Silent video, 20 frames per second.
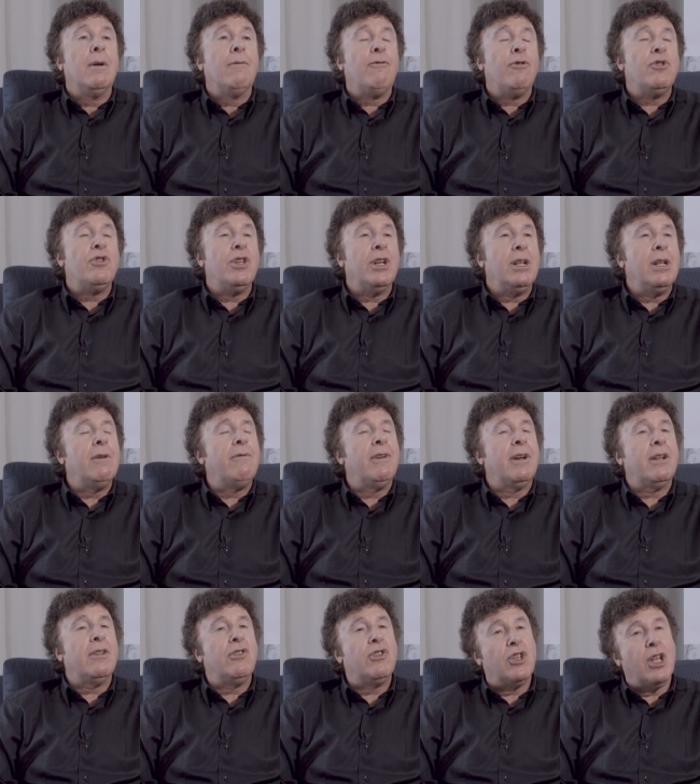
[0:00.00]
for
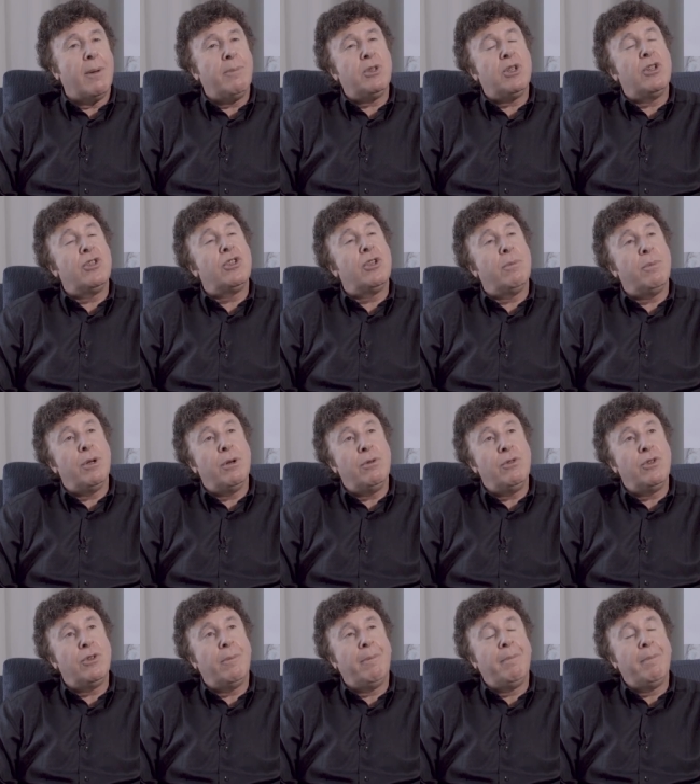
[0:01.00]
significant substance
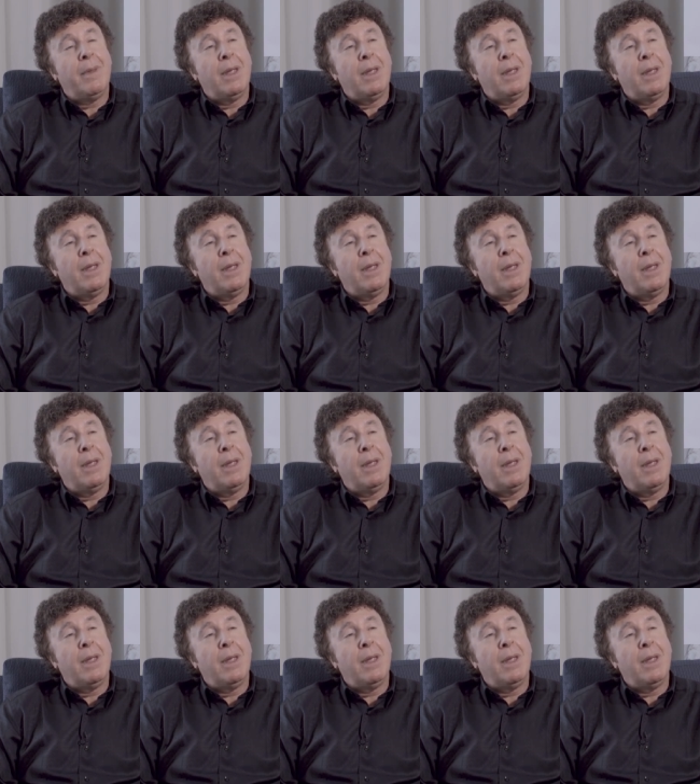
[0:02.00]
abuse,